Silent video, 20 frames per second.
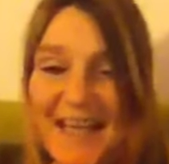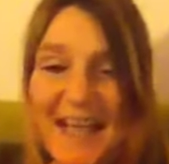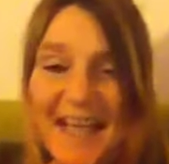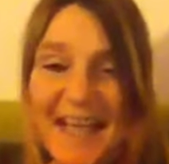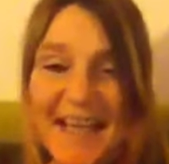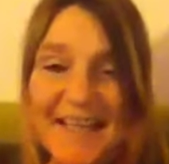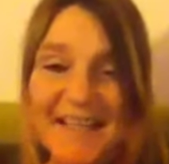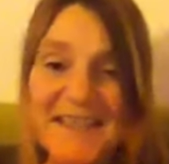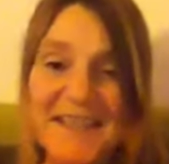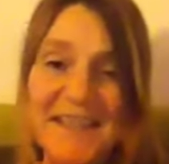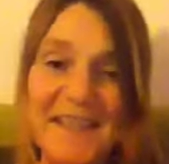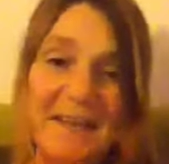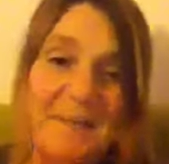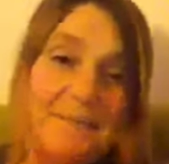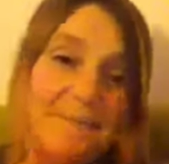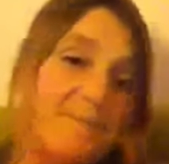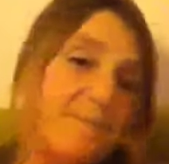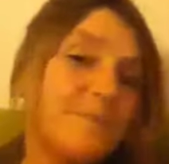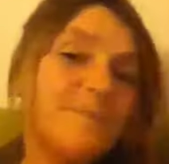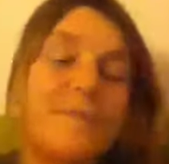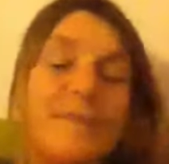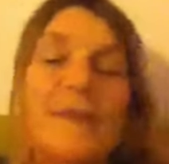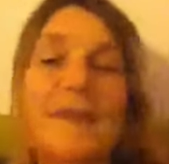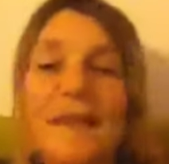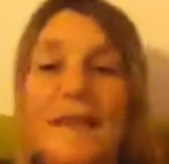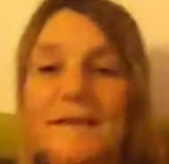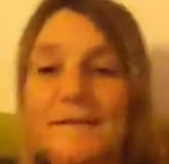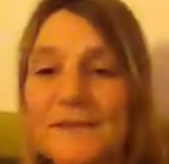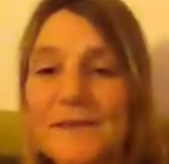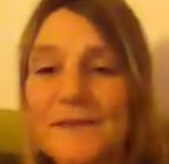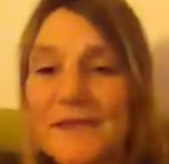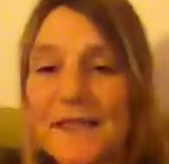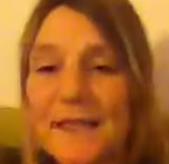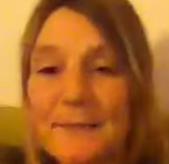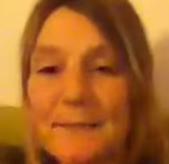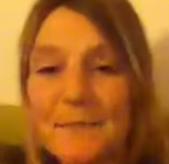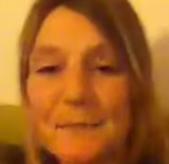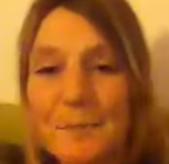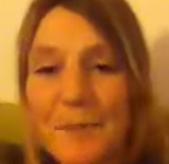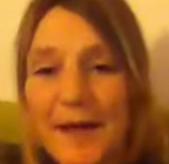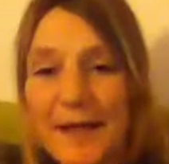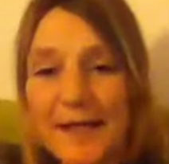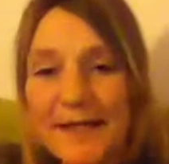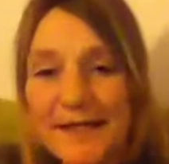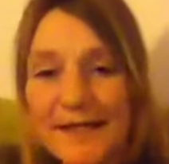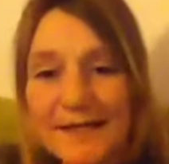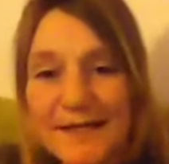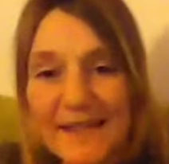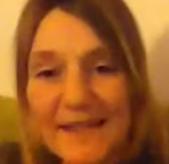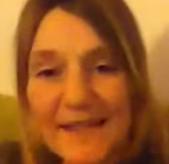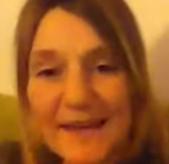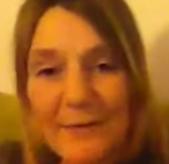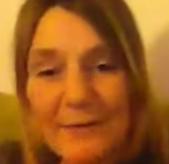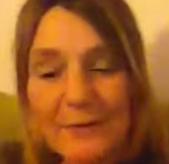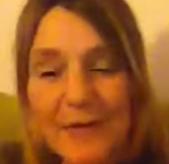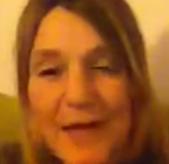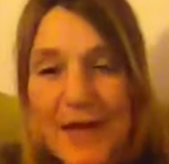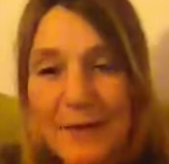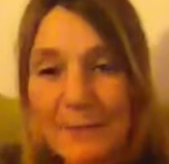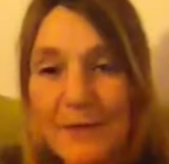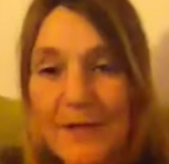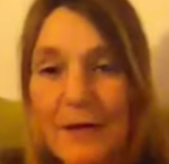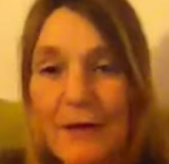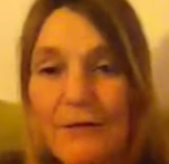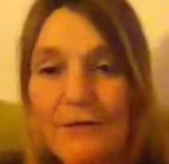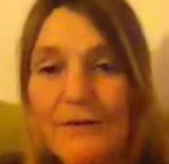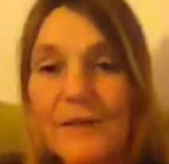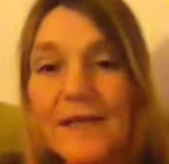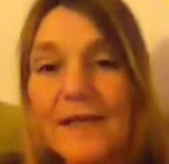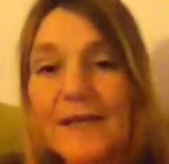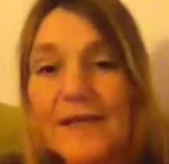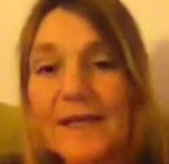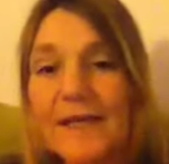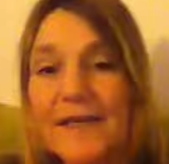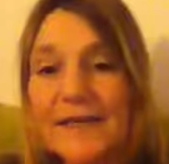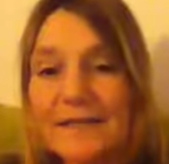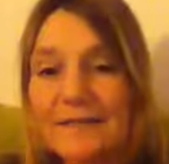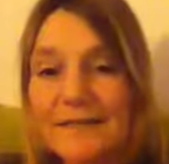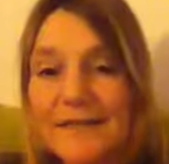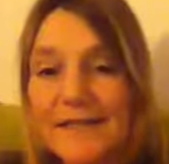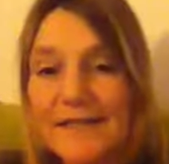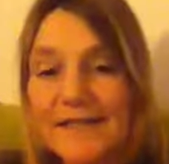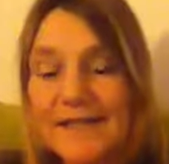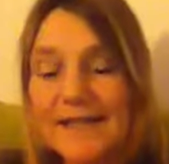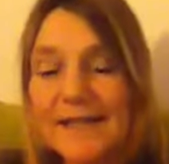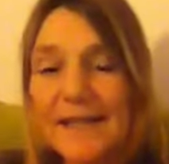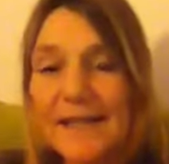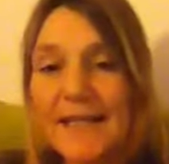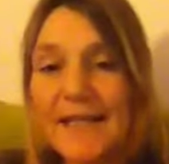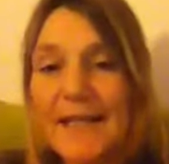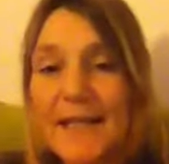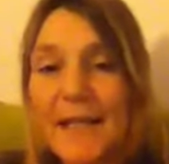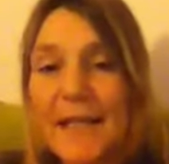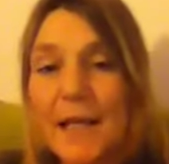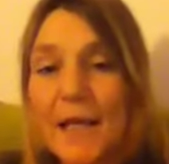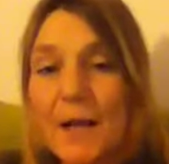and I've slipped back into the old habit of it again recently.